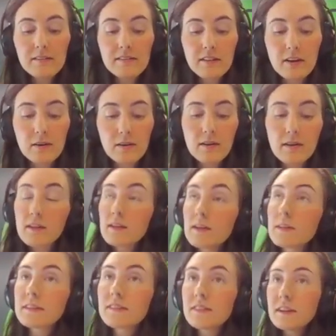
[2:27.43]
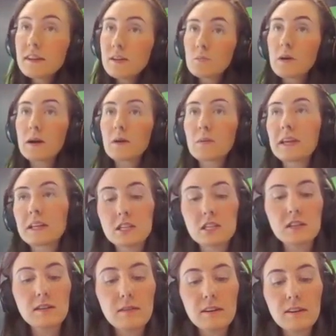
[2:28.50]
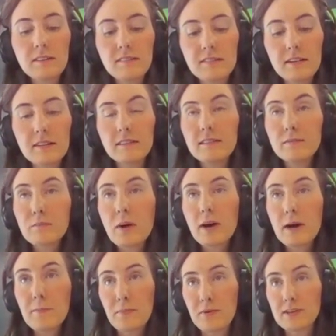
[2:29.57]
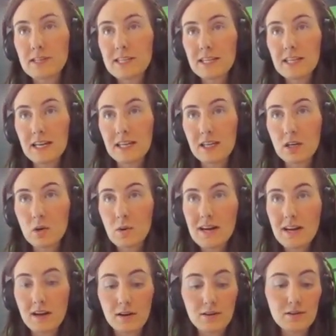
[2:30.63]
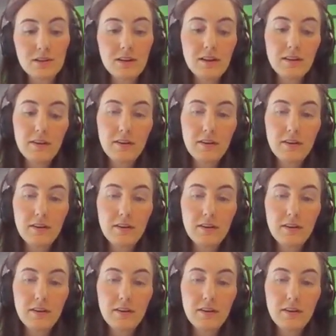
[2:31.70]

So the second way we can achieve this is by printing a QR code